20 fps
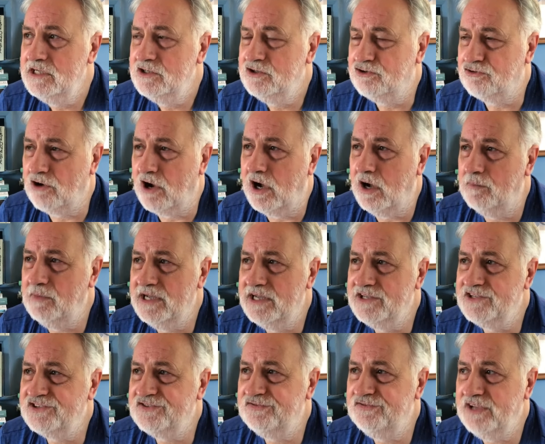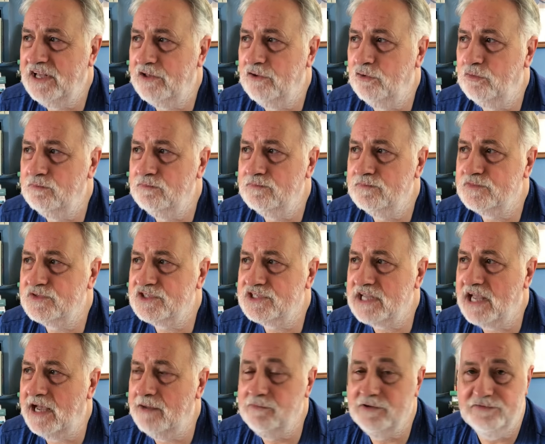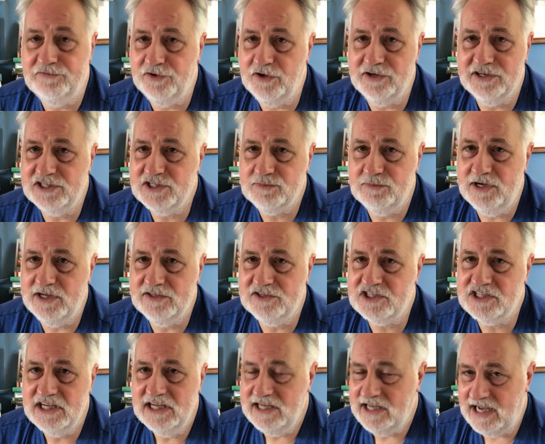dramas, films, advertisements,